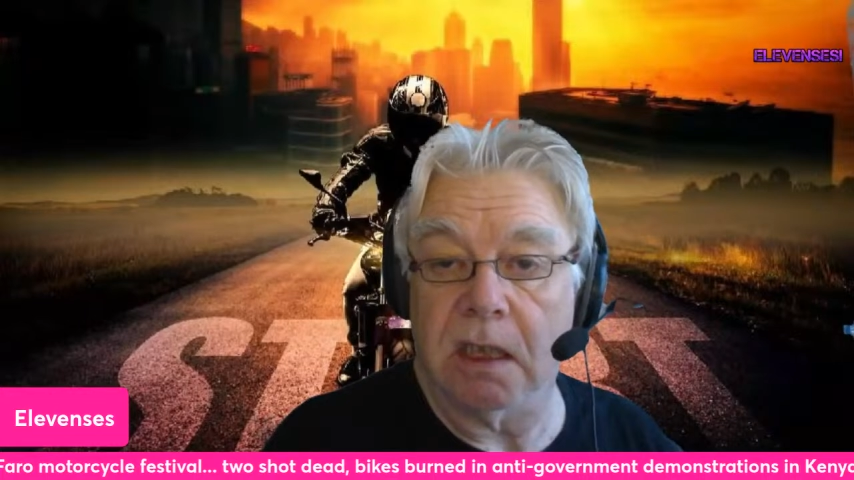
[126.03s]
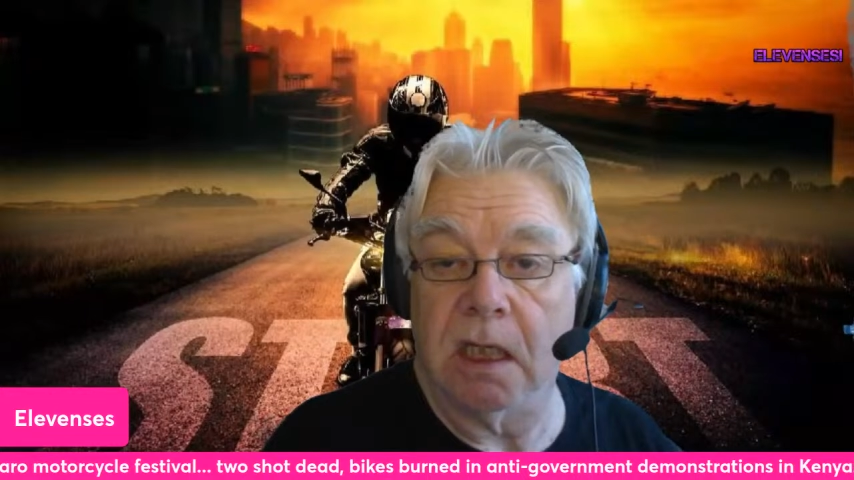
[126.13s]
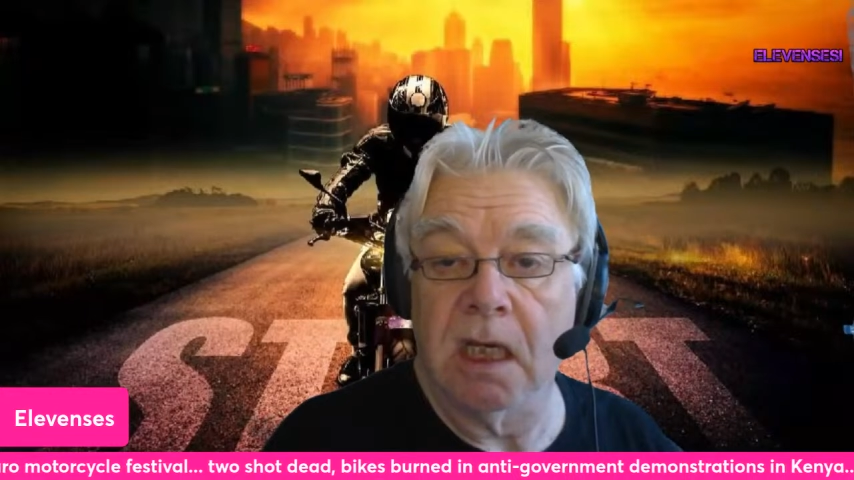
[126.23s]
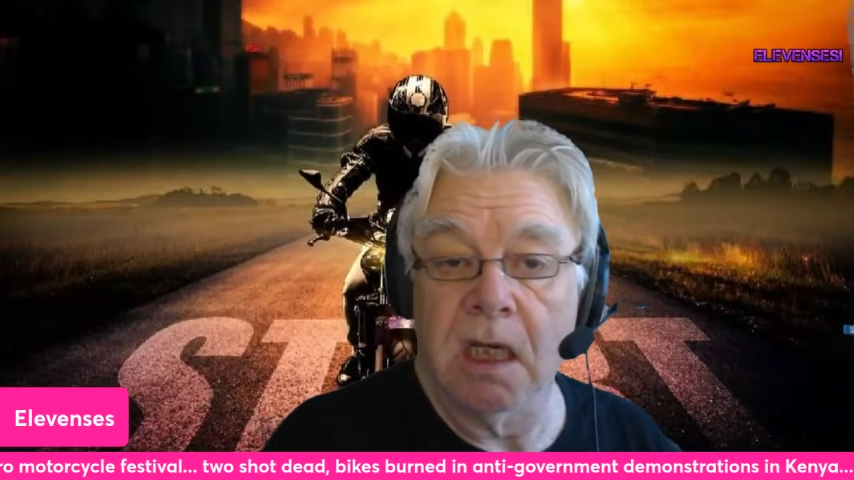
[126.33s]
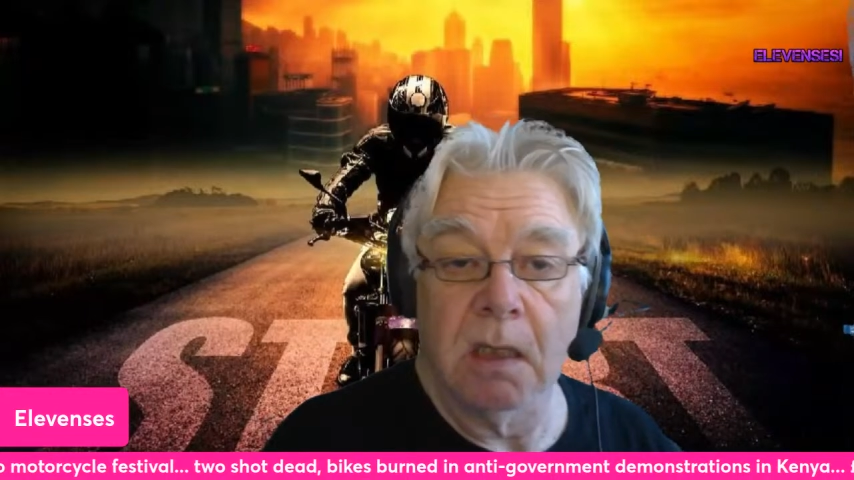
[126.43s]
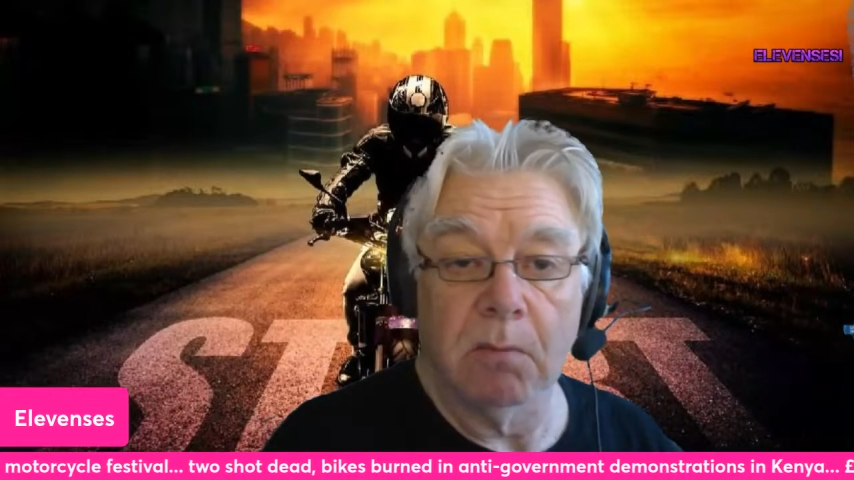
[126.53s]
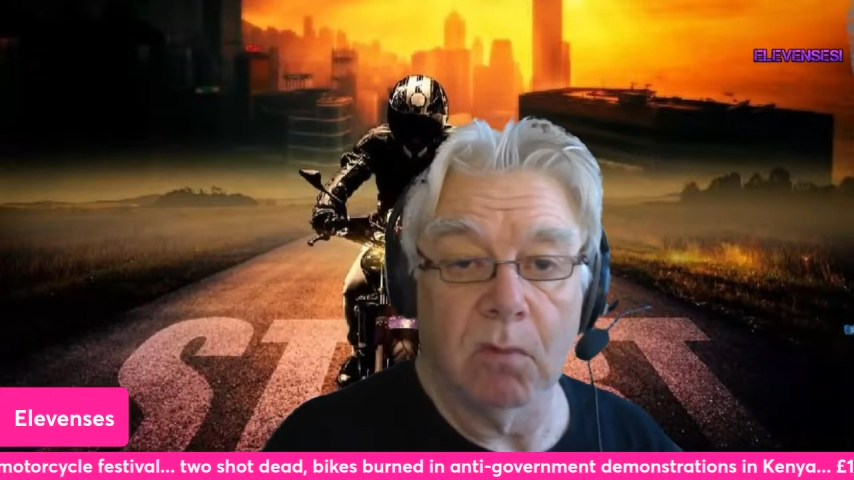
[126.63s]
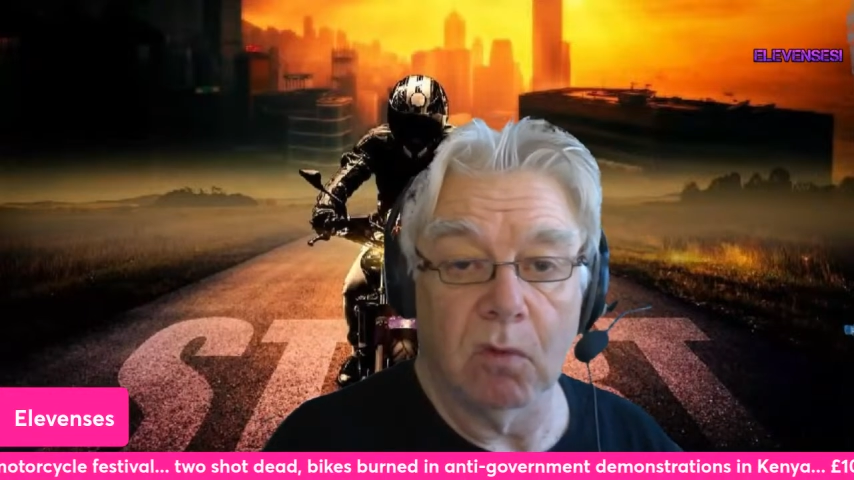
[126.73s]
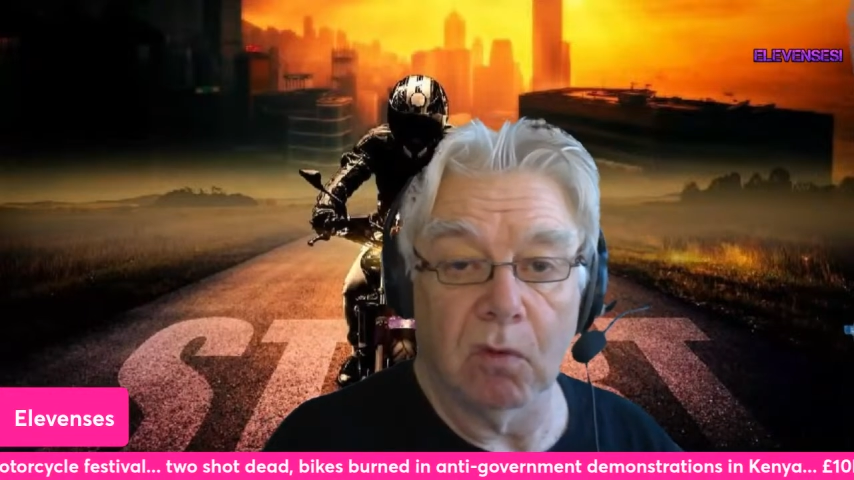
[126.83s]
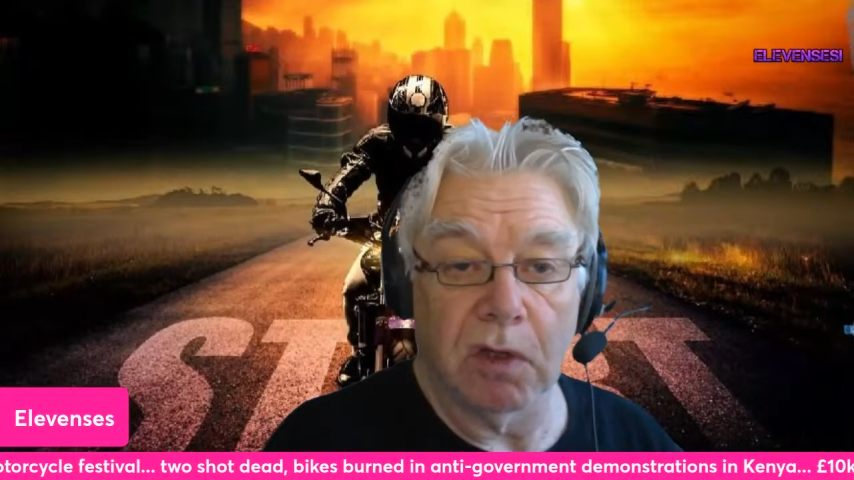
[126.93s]
More
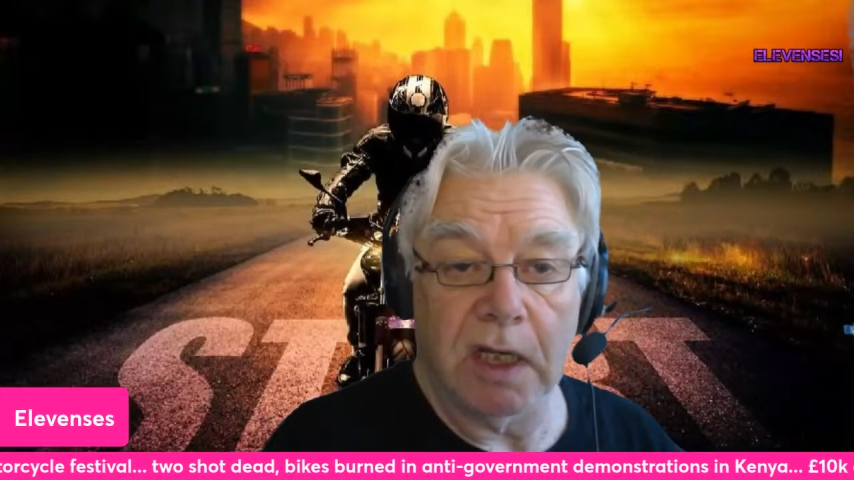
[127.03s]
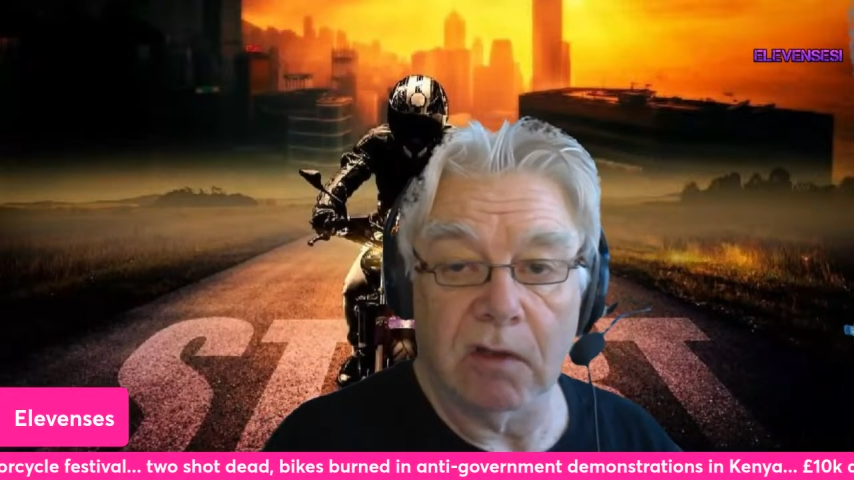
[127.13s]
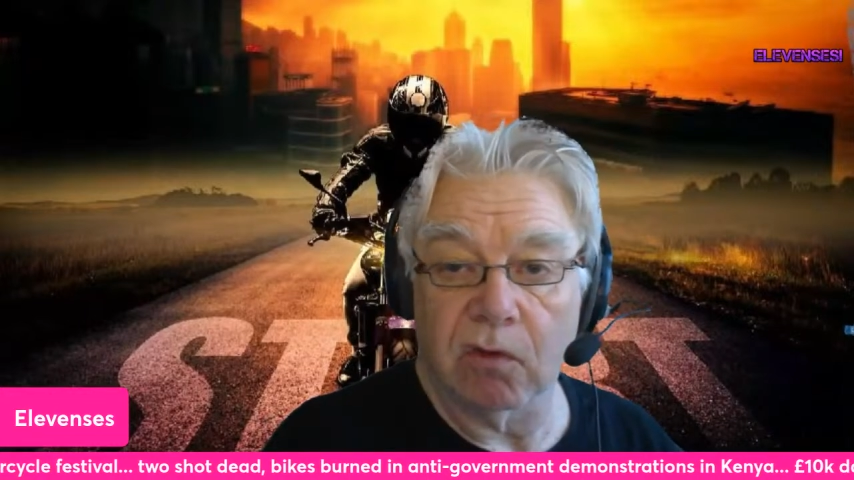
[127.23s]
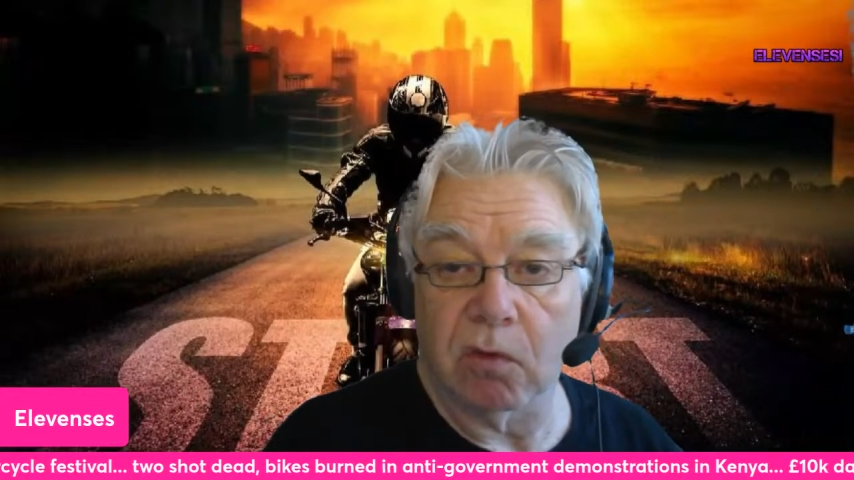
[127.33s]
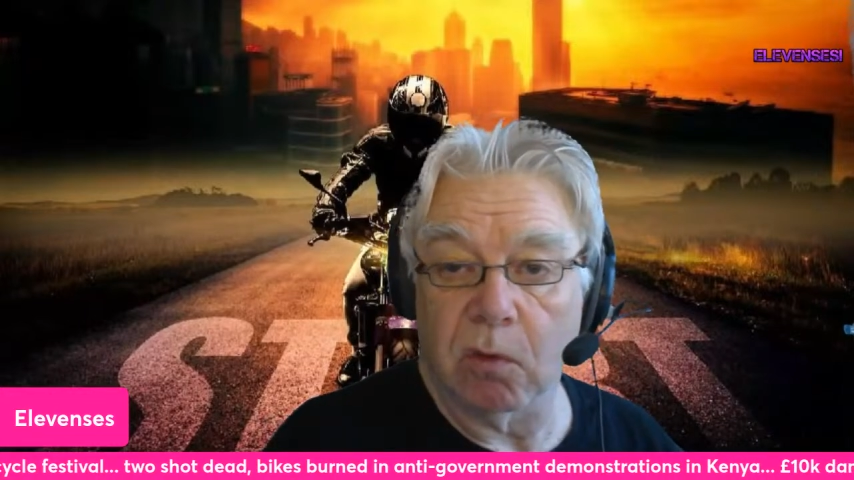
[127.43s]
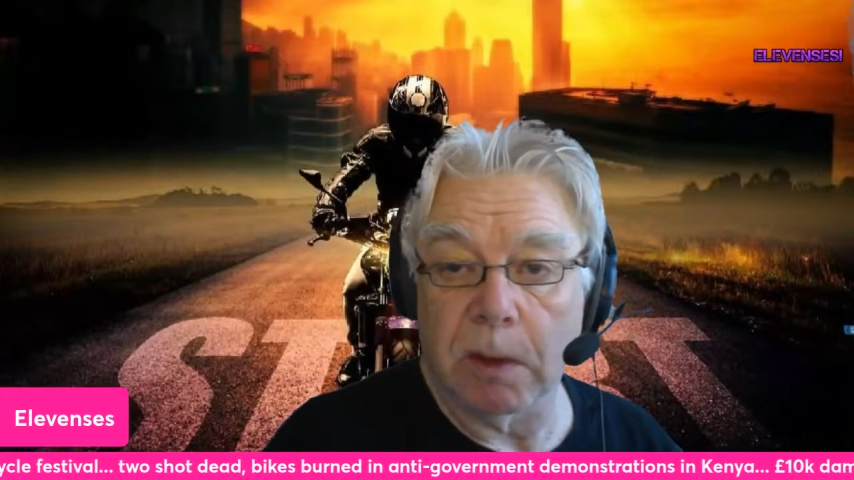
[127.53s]
on that story.